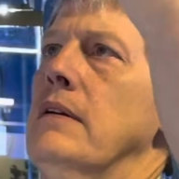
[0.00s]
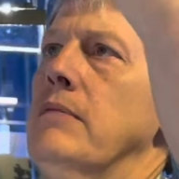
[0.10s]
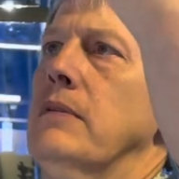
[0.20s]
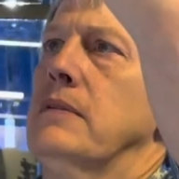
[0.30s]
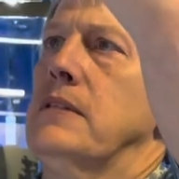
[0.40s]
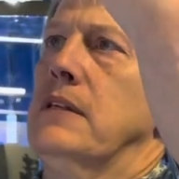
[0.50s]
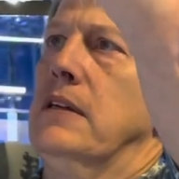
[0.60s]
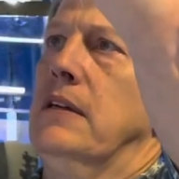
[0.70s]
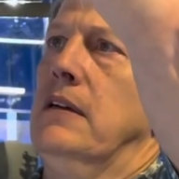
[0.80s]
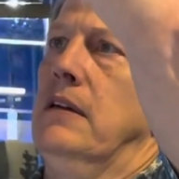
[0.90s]
I'm gonna
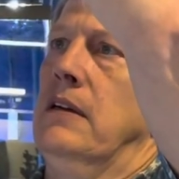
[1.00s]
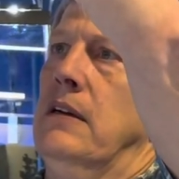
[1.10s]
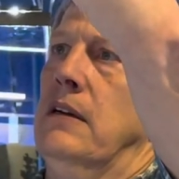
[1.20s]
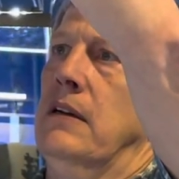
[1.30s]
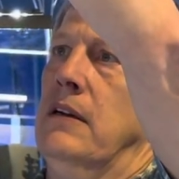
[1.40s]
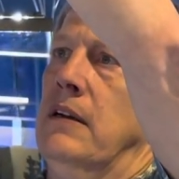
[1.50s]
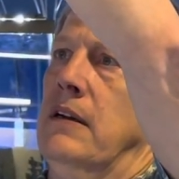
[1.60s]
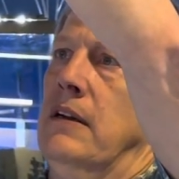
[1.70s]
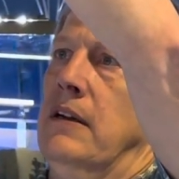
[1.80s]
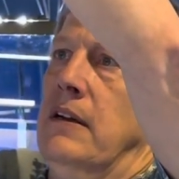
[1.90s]
say,
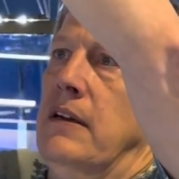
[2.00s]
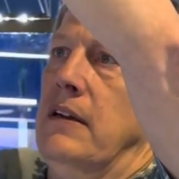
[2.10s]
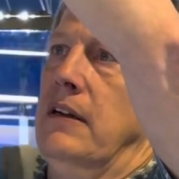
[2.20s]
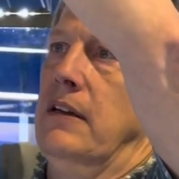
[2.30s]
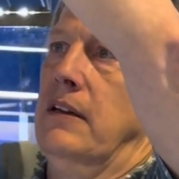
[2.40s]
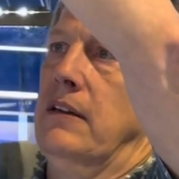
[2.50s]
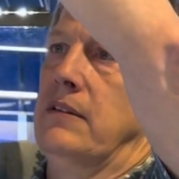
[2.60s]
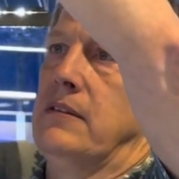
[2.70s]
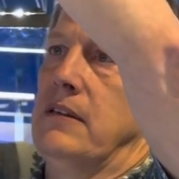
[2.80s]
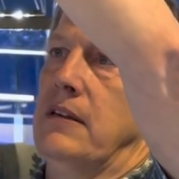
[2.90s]
yeah, that
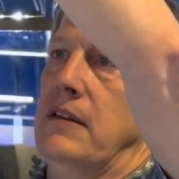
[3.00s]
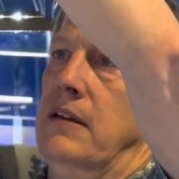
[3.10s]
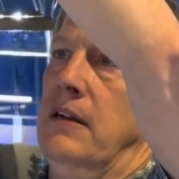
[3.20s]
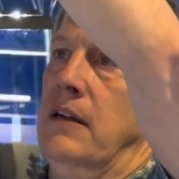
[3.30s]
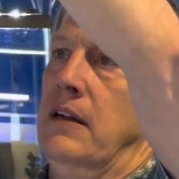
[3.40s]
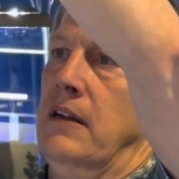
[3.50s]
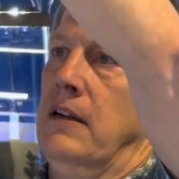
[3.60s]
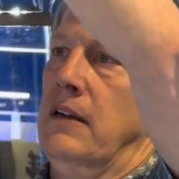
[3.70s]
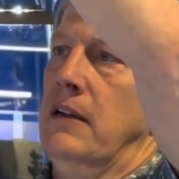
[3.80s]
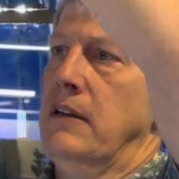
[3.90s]
looks like
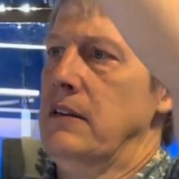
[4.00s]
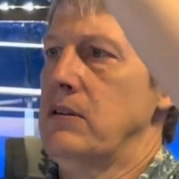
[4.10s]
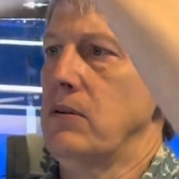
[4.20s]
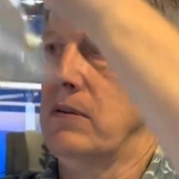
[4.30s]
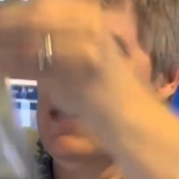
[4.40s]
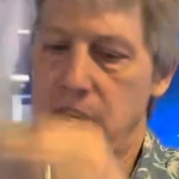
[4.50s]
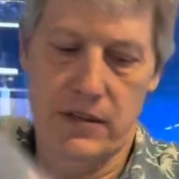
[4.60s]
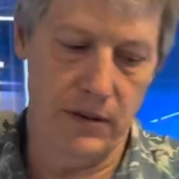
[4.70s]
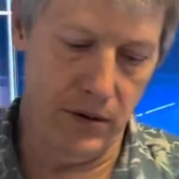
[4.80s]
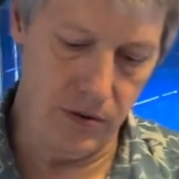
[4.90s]
total loss
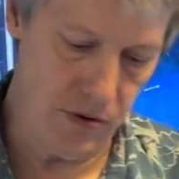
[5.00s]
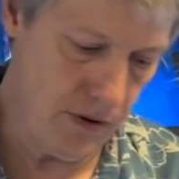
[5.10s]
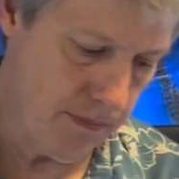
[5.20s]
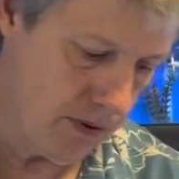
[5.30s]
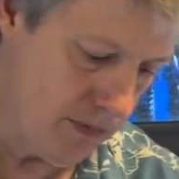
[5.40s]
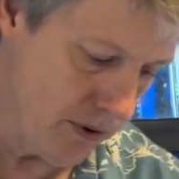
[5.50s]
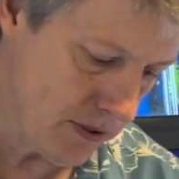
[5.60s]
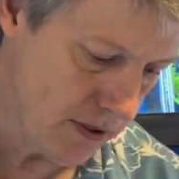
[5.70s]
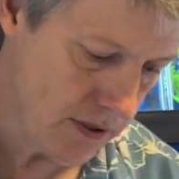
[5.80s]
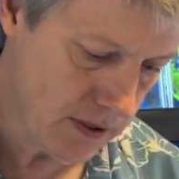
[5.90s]
on ghost shrimp, or
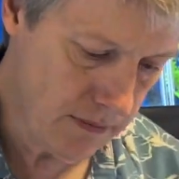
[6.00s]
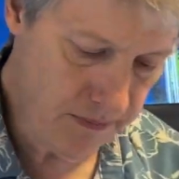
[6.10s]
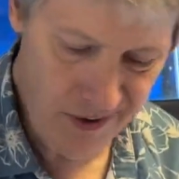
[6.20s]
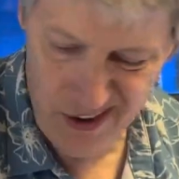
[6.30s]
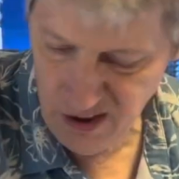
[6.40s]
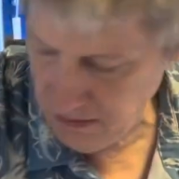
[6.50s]
mostly, so yeah,